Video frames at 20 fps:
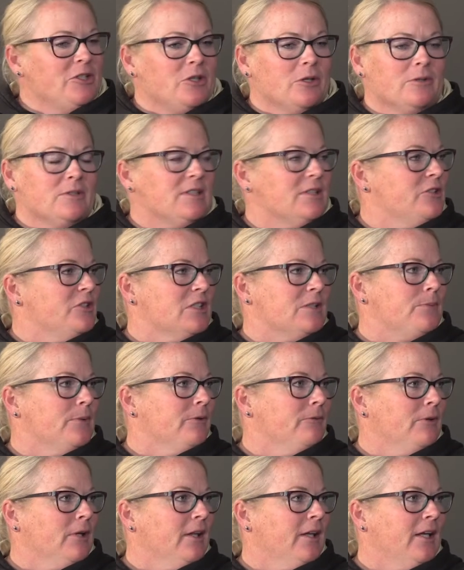Jones has just
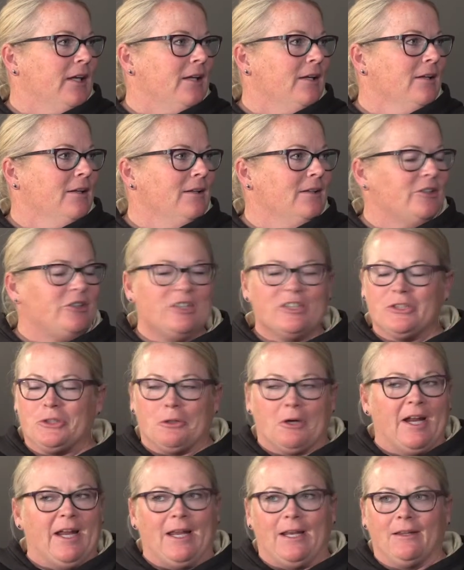been really, she's
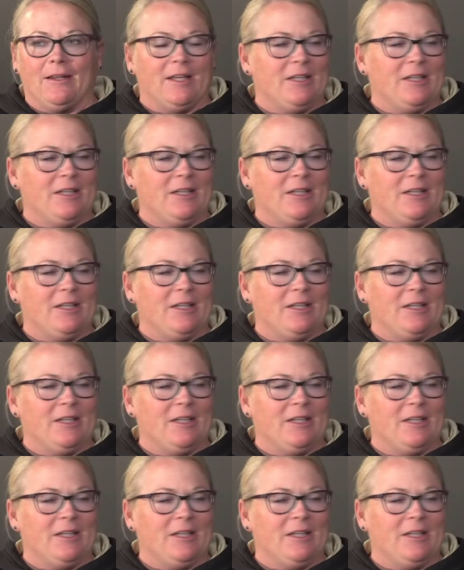great.